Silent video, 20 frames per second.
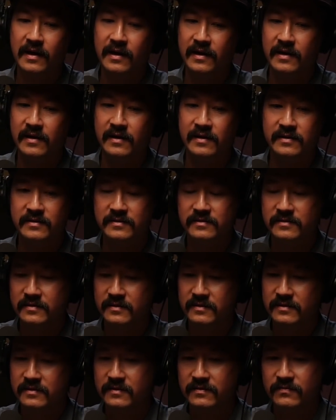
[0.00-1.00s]

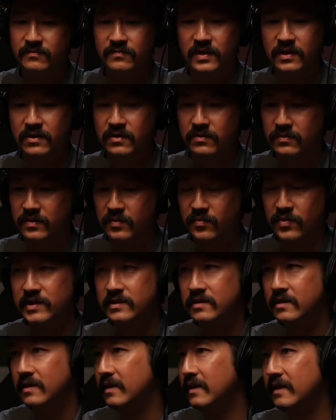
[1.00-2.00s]
and, you know, the
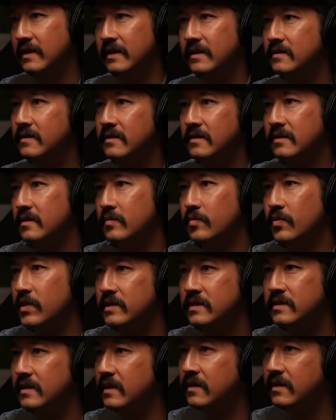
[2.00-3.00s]
press kit, I guess, and all the
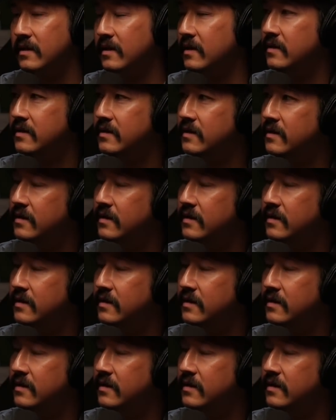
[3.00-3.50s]
press that it got.